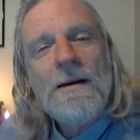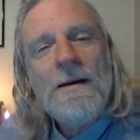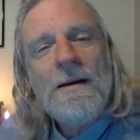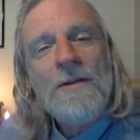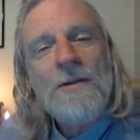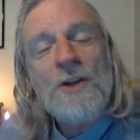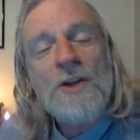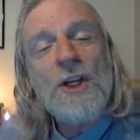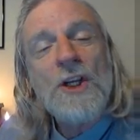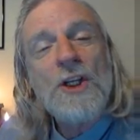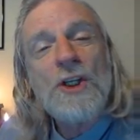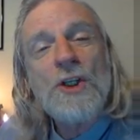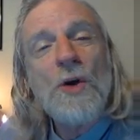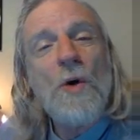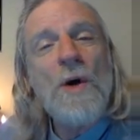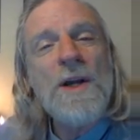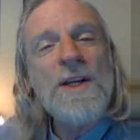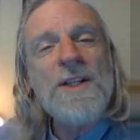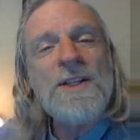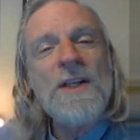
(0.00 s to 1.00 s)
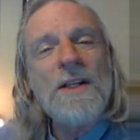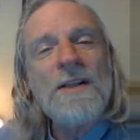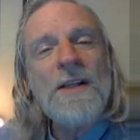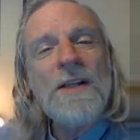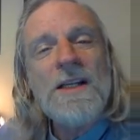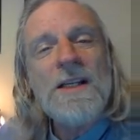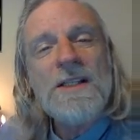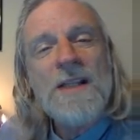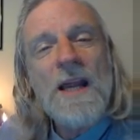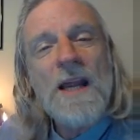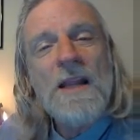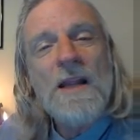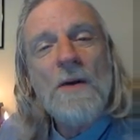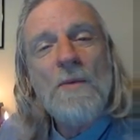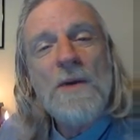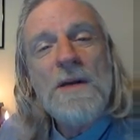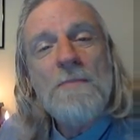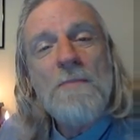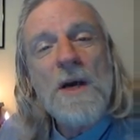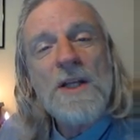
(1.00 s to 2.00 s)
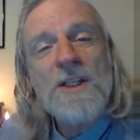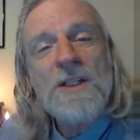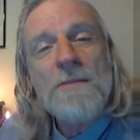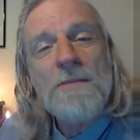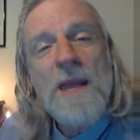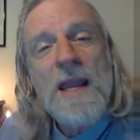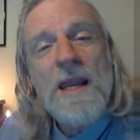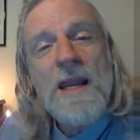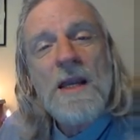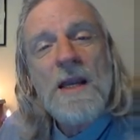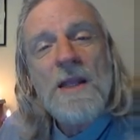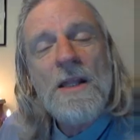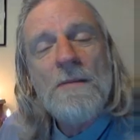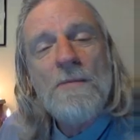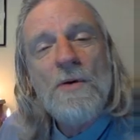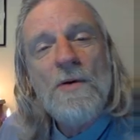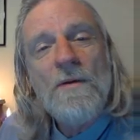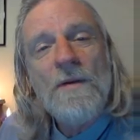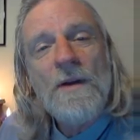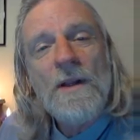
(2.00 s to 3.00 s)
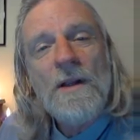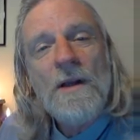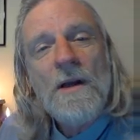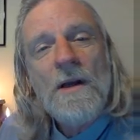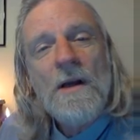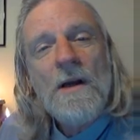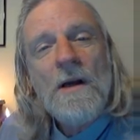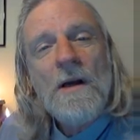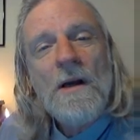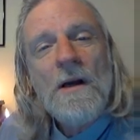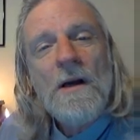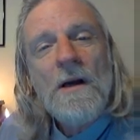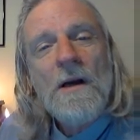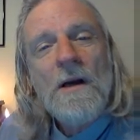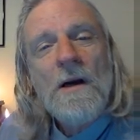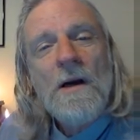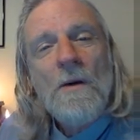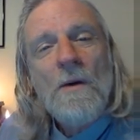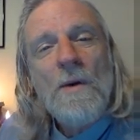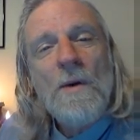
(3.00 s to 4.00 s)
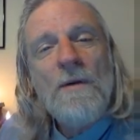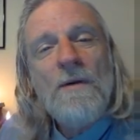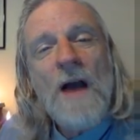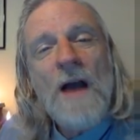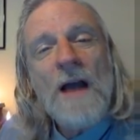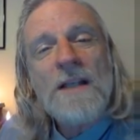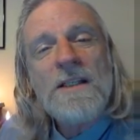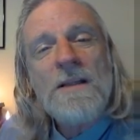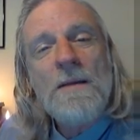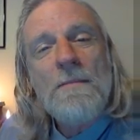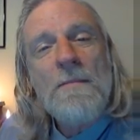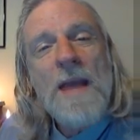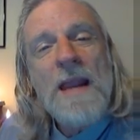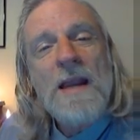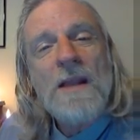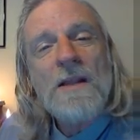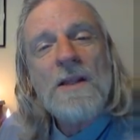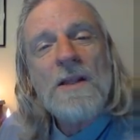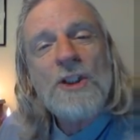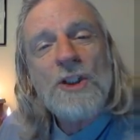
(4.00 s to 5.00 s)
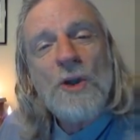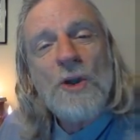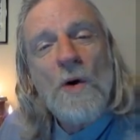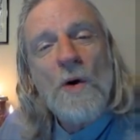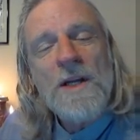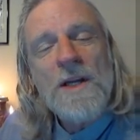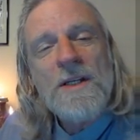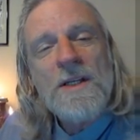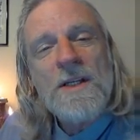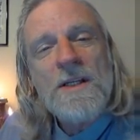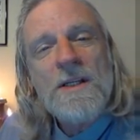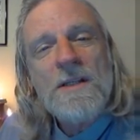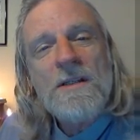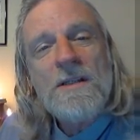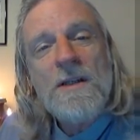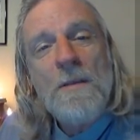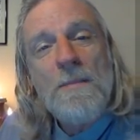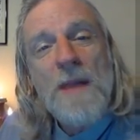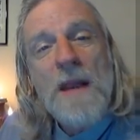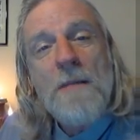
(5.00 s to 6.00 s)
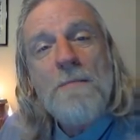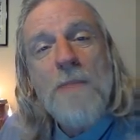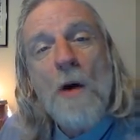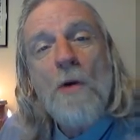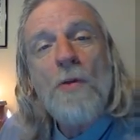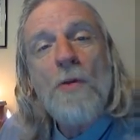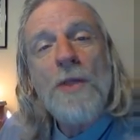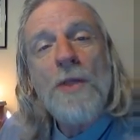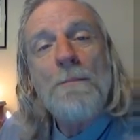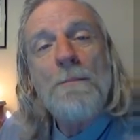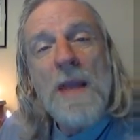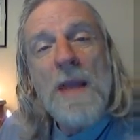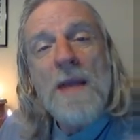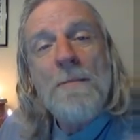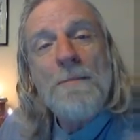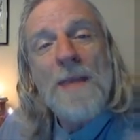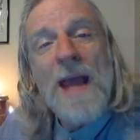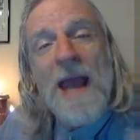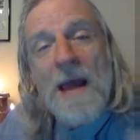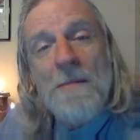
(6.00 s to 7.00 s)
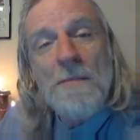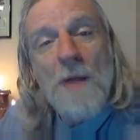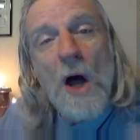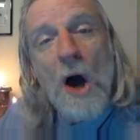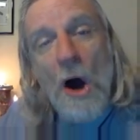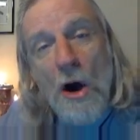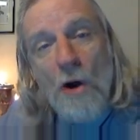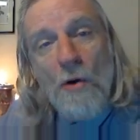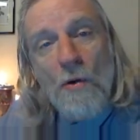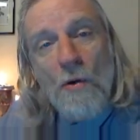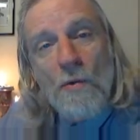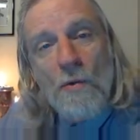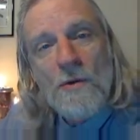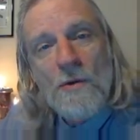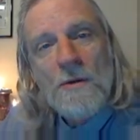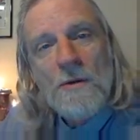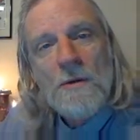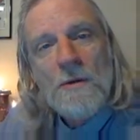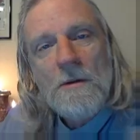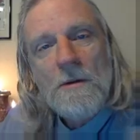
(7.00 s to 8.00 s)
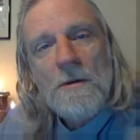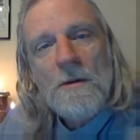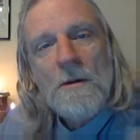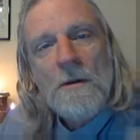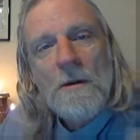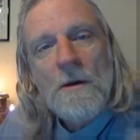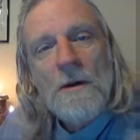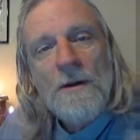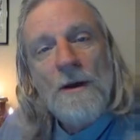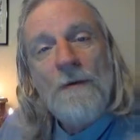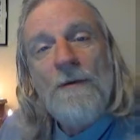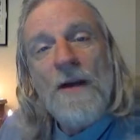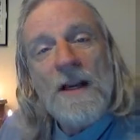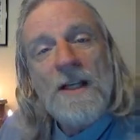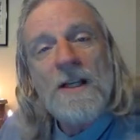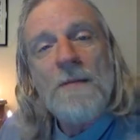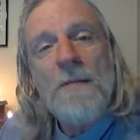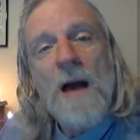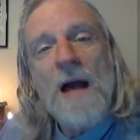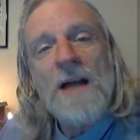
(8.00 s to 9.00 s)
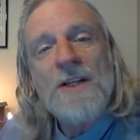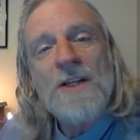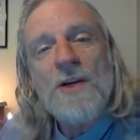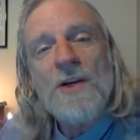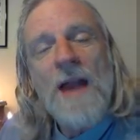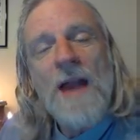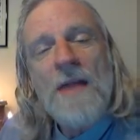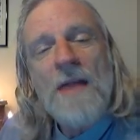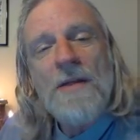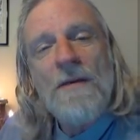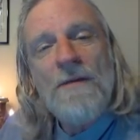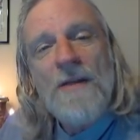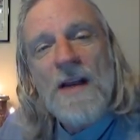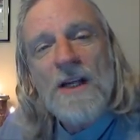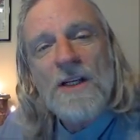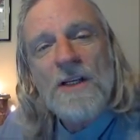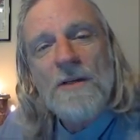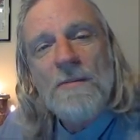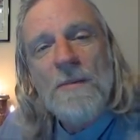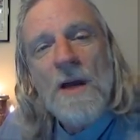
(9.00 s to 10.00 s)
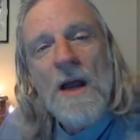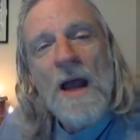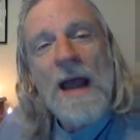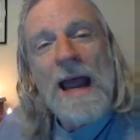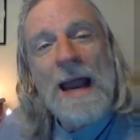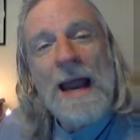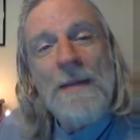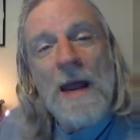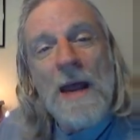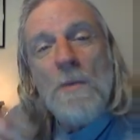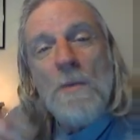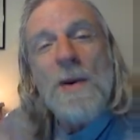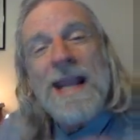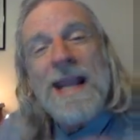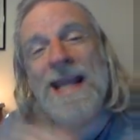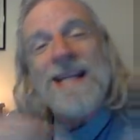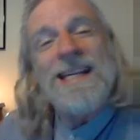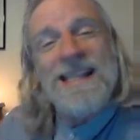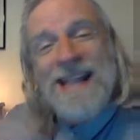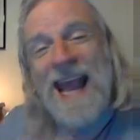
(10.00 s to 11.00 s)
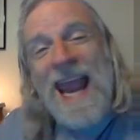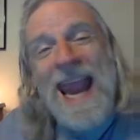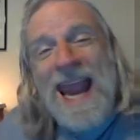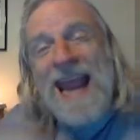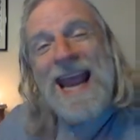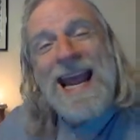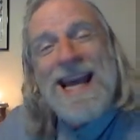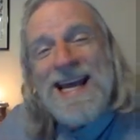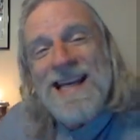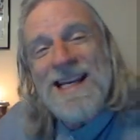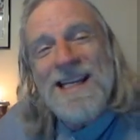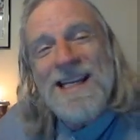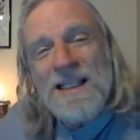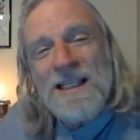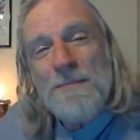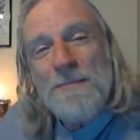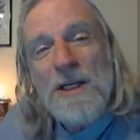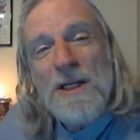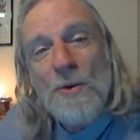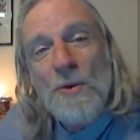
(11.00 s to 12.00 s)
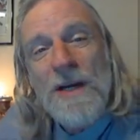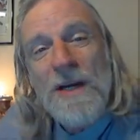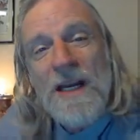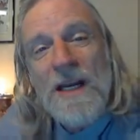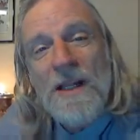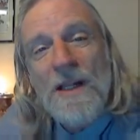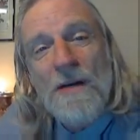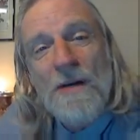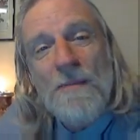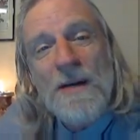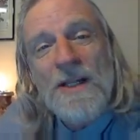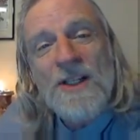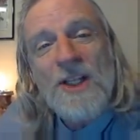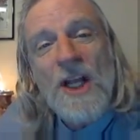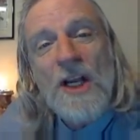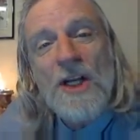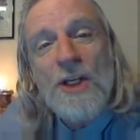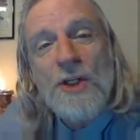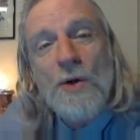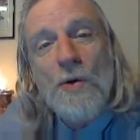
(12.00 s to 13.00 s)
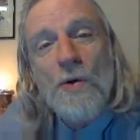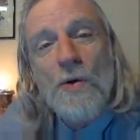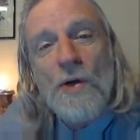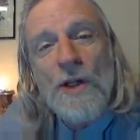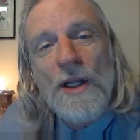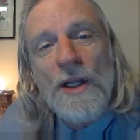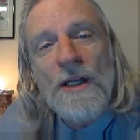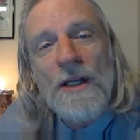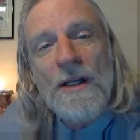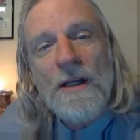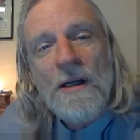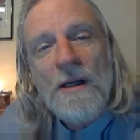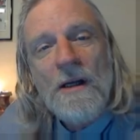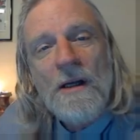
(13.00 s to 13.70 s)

there's a choice that they say that we must make in the movie. We've got to make the choice to be both the pimp and the hoe, the victimizer and the victim, and then we can dance between them instead of dueling.